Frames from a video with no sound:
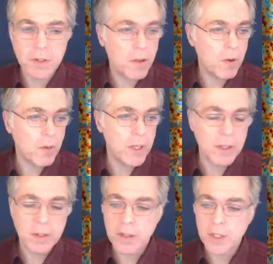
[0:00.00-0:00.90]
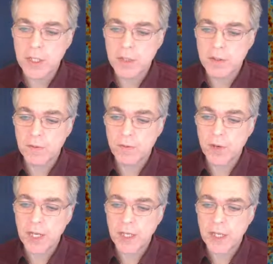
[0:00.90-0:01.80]
will just
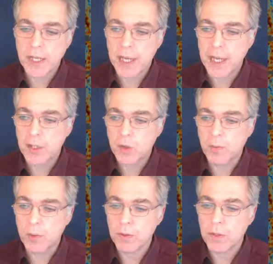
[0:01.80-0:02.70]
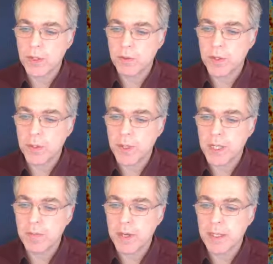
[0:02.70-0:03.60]
freely decay to proton with a beta
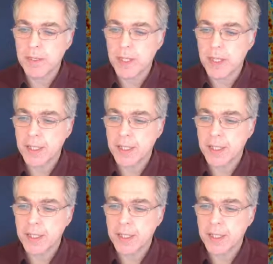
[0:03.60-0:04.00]
minus decay.